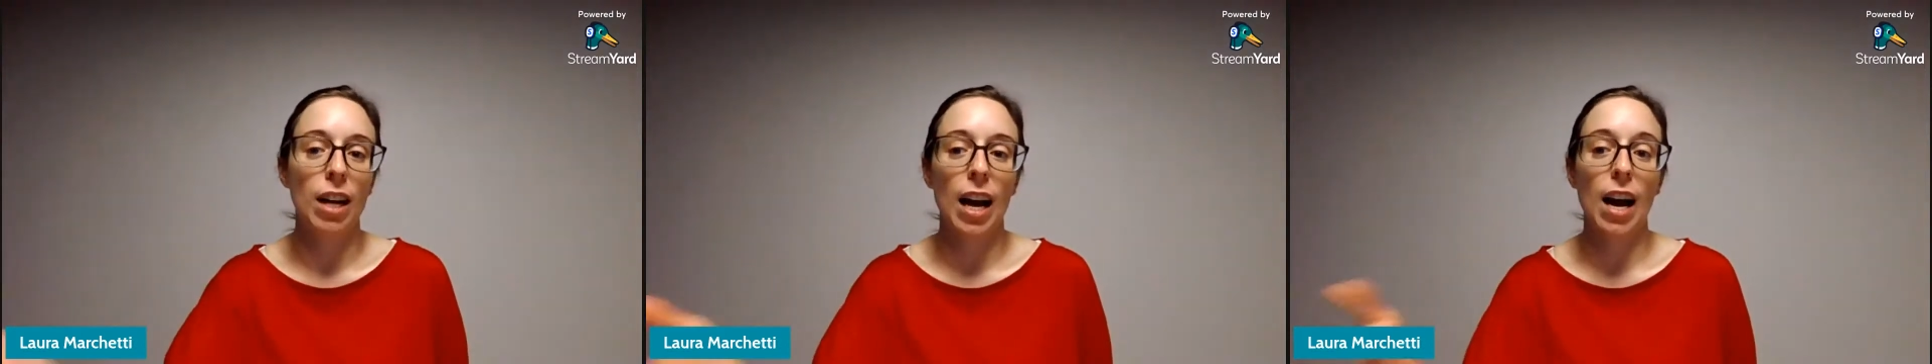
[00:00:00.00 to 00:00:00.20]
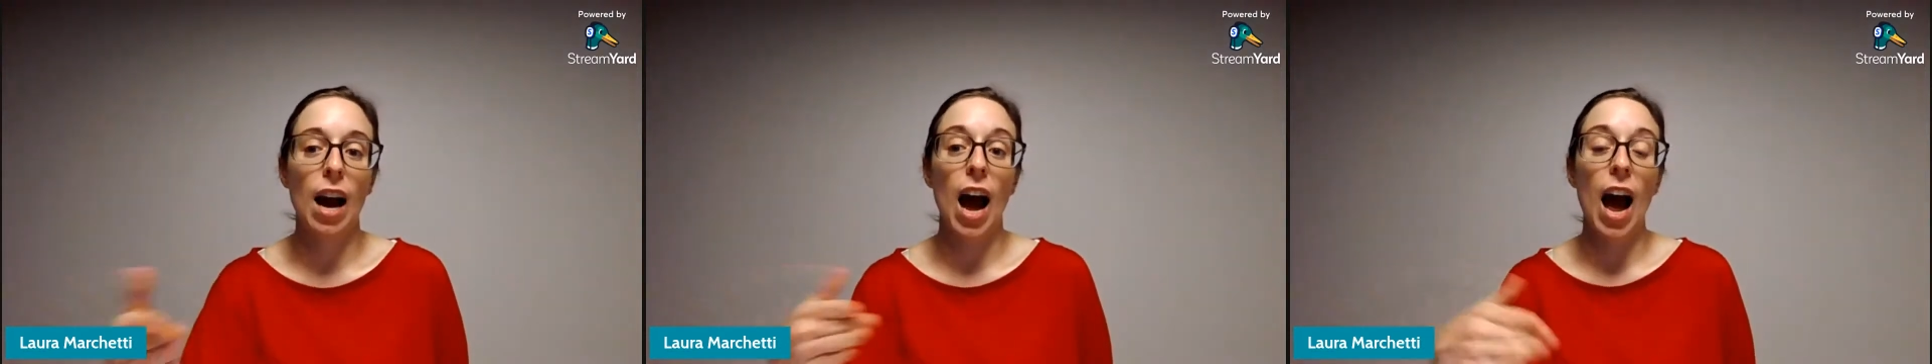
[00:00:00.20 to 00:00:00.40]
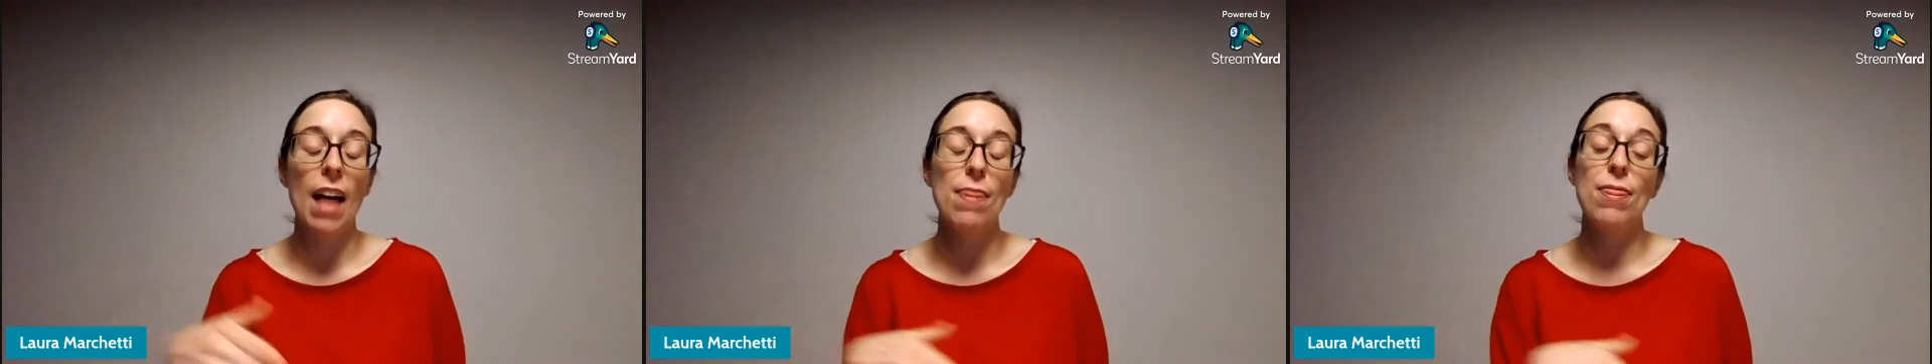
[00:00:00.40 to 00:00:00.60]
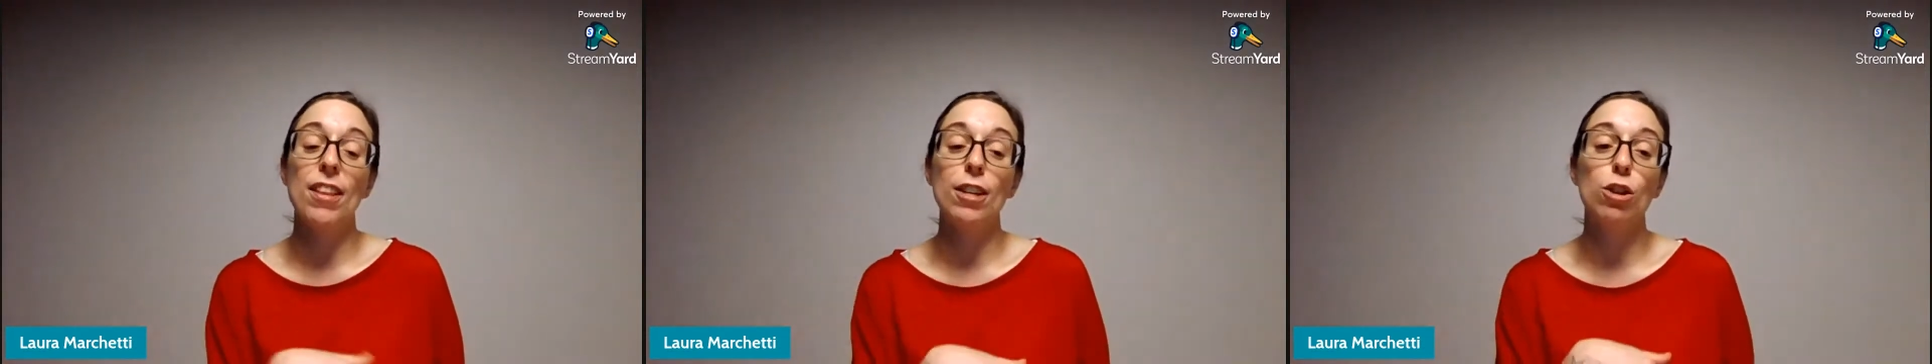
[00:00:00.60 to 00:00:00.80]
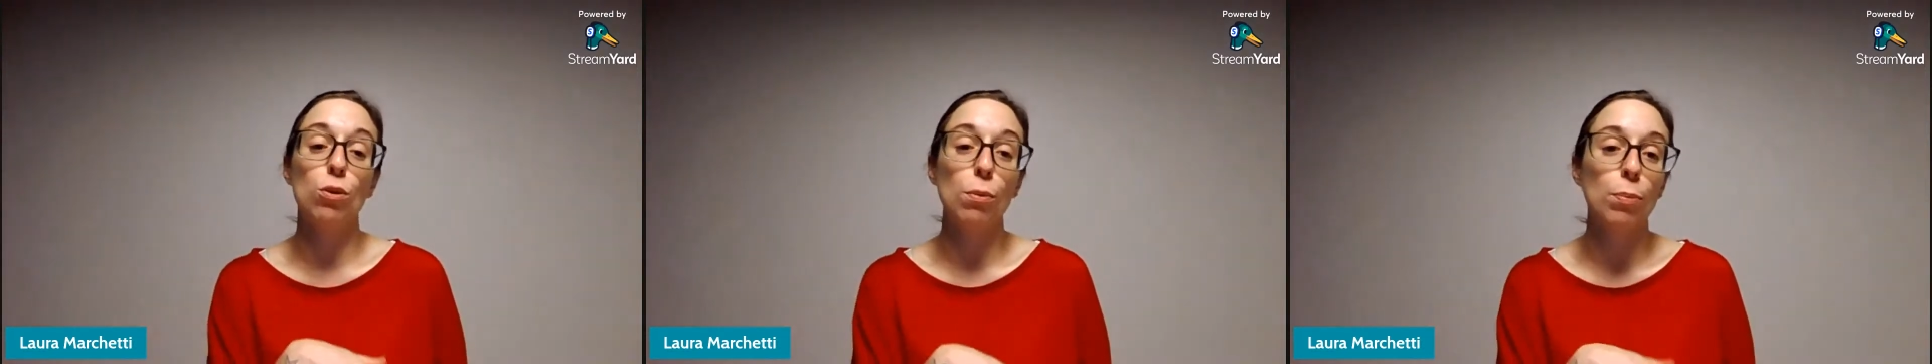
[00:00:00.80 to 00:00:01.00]
And
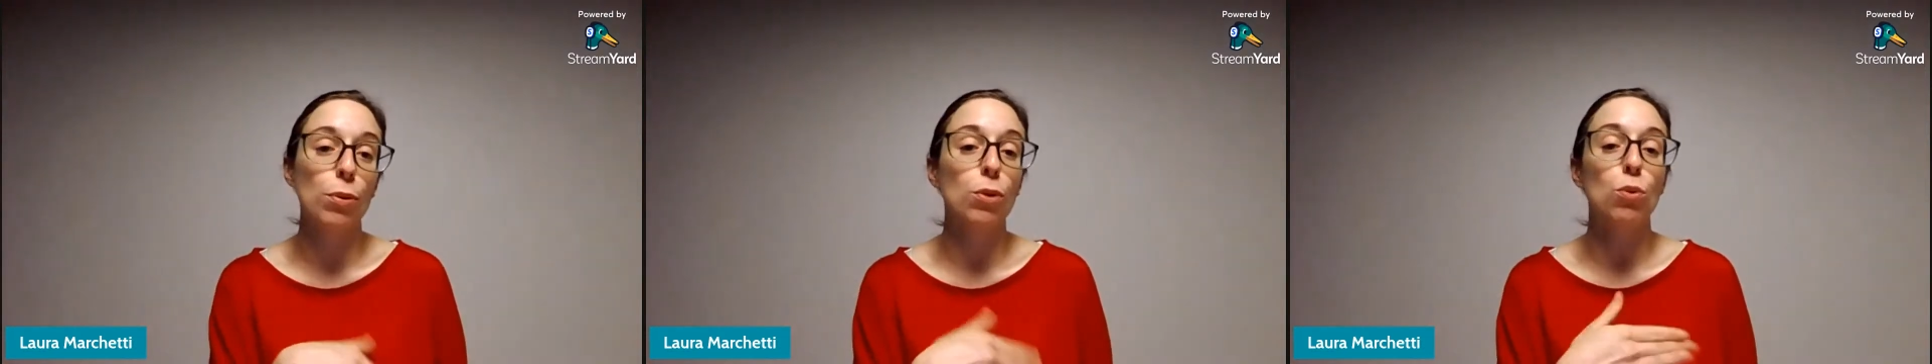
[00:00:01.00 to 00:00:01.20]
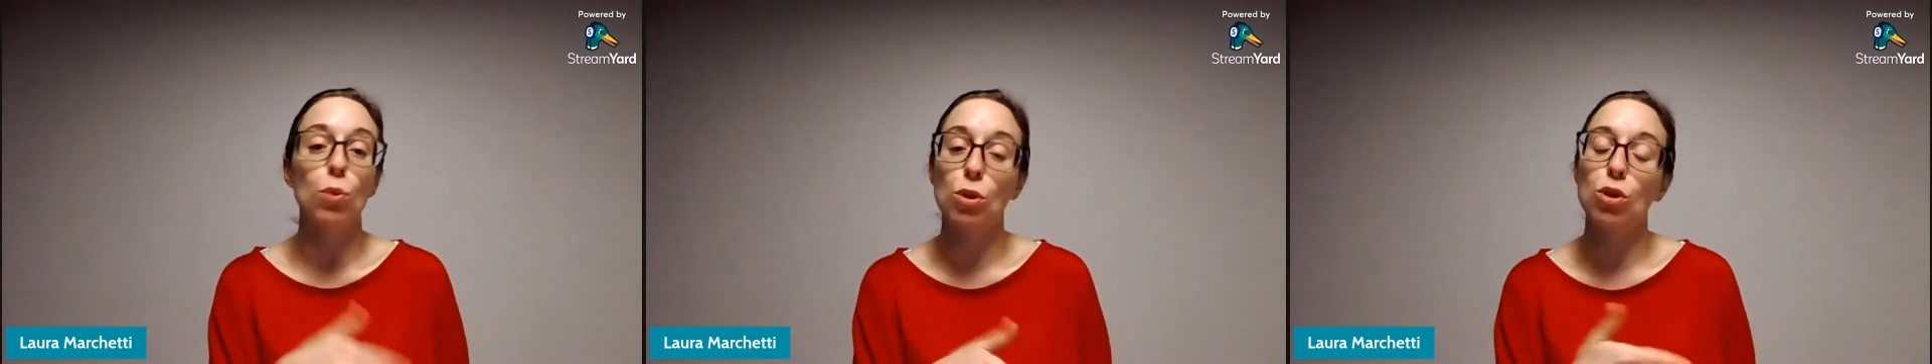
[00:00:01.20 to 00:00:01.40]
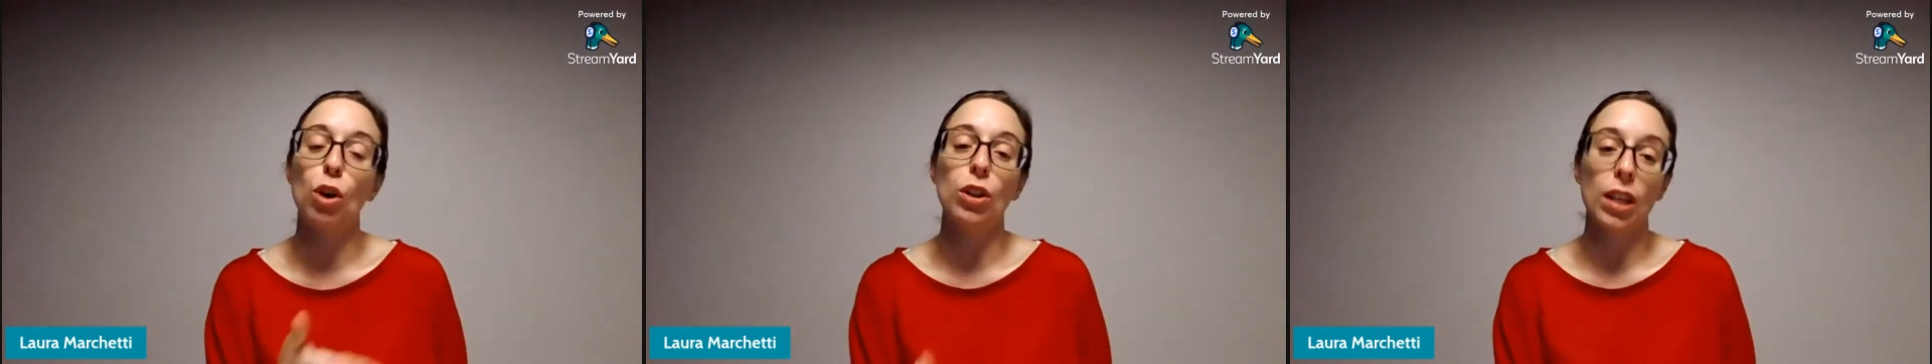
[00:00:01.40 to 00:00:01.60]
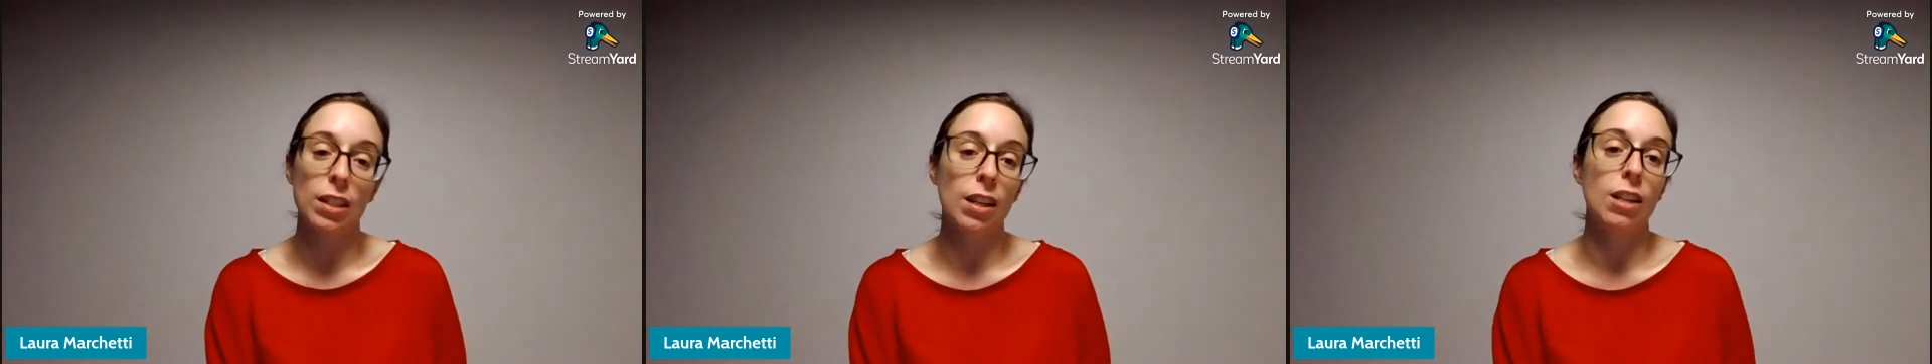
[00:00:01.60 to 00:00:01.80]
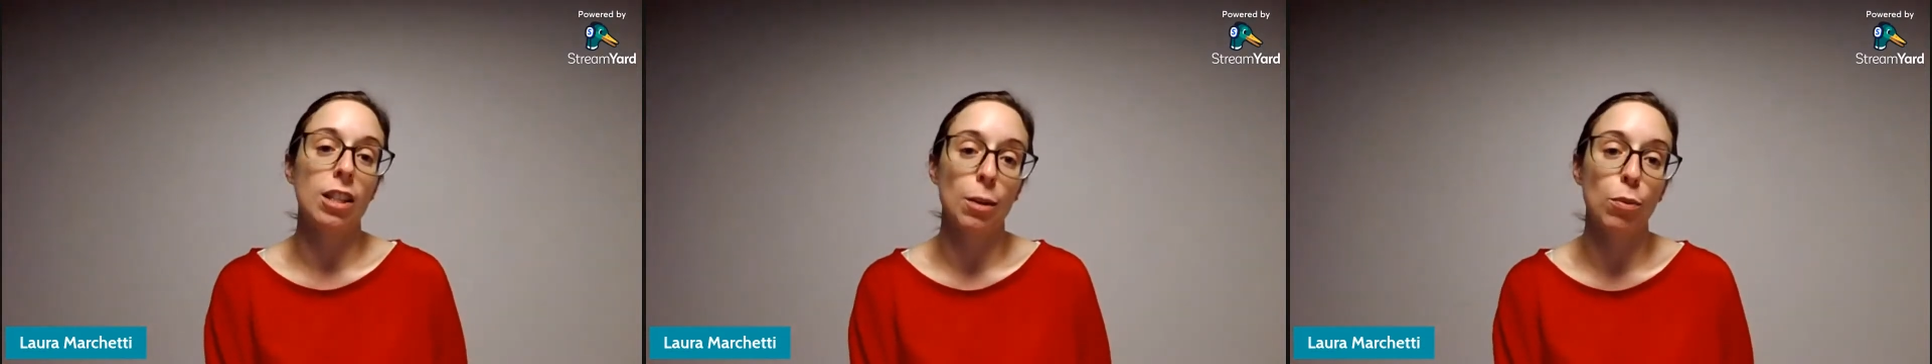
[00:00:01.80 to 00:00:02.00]
this support was not
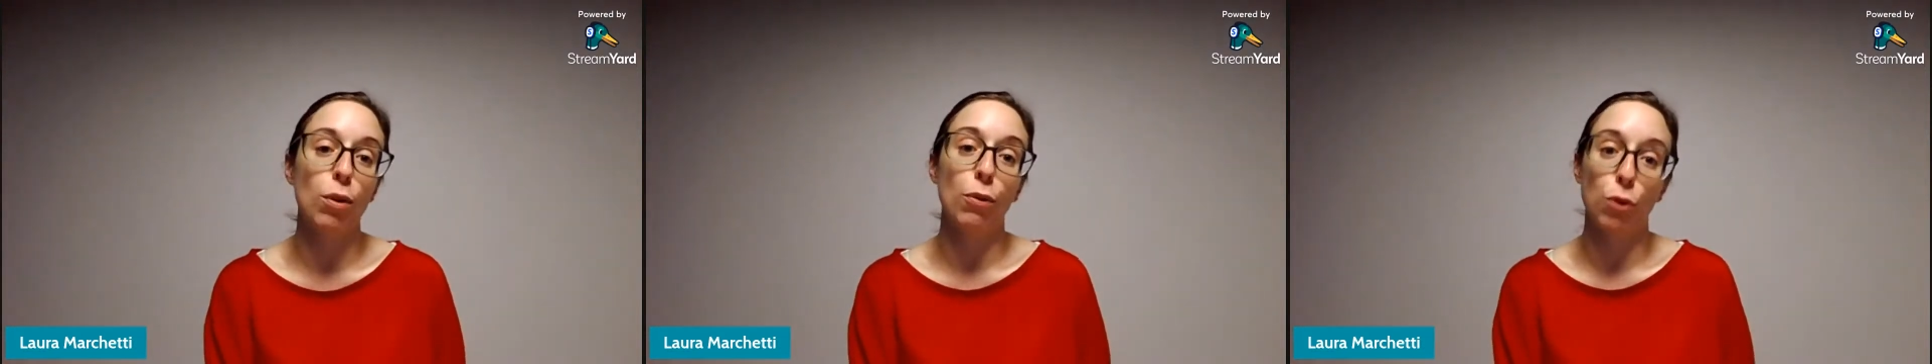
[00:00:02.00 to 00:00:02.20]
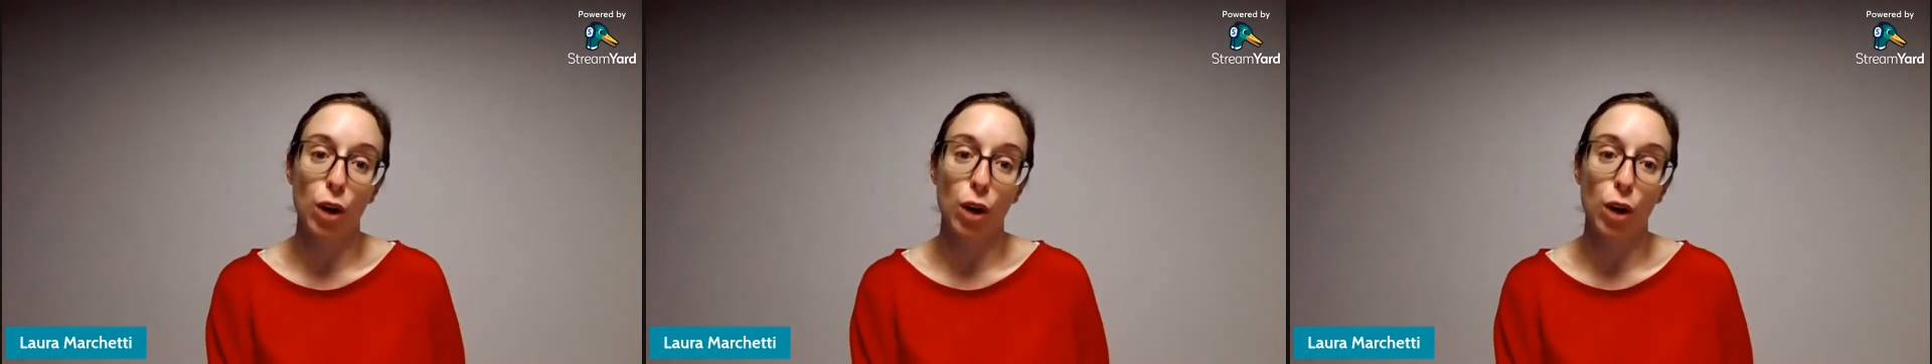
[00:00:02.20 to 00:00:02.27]
accessible